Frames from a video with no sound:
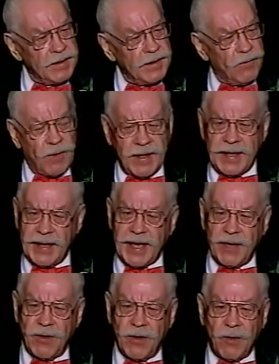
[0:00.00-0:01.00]
One day
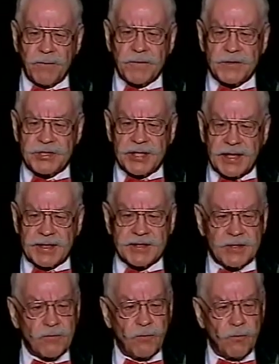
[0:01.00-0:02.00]
I went 0 for 6,
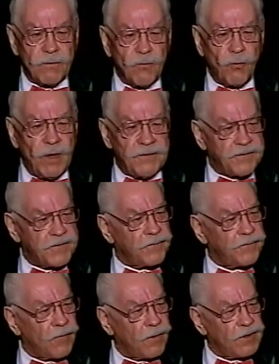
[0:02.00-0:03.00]

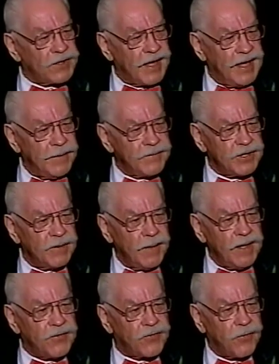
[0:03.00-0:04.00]
whiffed 4 times, and
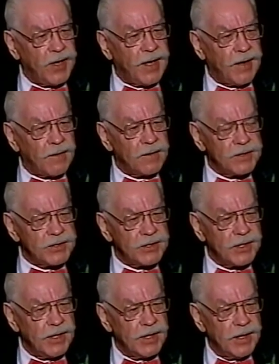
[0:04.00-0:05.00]
made 3 errors.
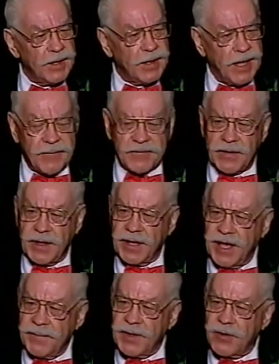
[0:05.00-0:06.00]
After the
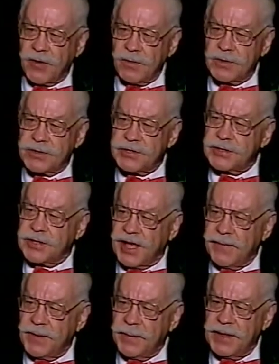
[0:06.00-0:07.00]
game, the coach
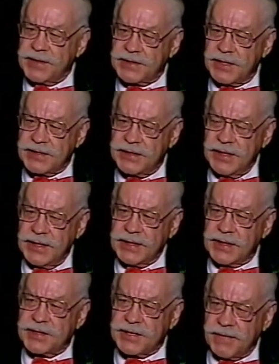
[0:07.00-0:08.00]
came to me, he says,
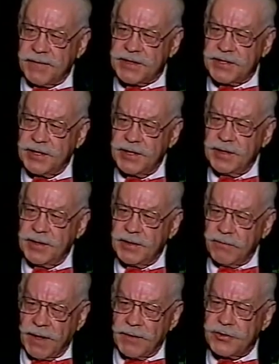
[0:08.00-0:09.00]
Gicewicz,
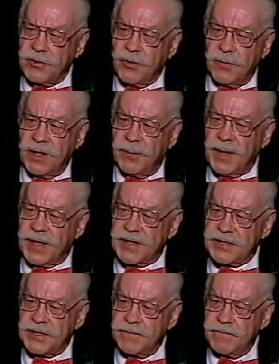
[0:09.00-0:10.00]
why don't you go into
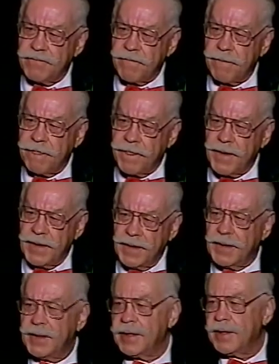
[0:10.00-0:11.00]
medicine?
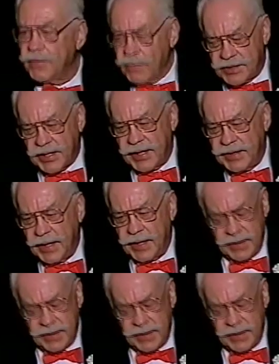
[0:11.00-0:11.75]
Which I did,